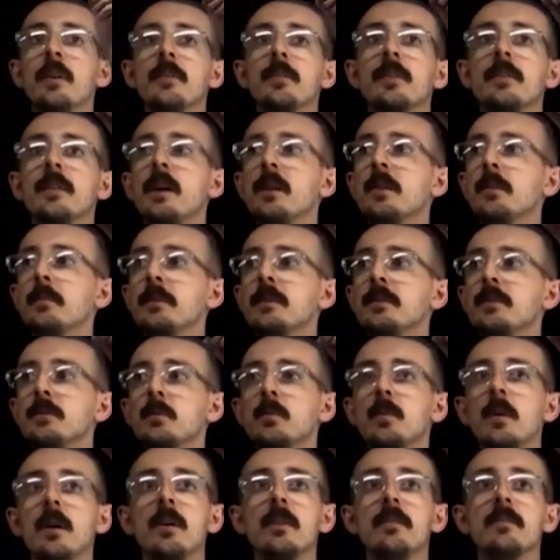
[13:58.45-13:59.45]
So that'll be
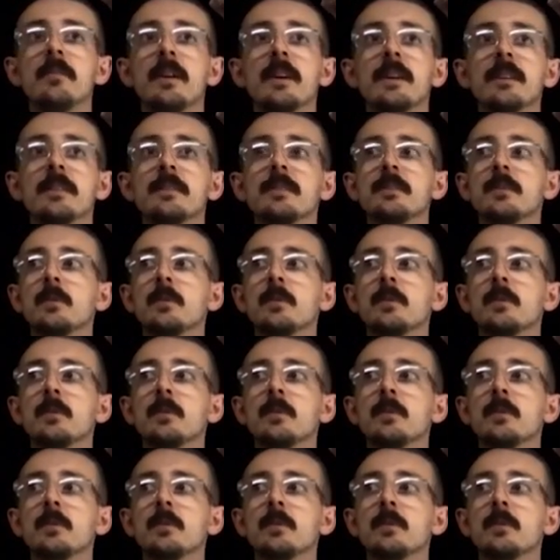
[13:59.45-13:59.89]
12x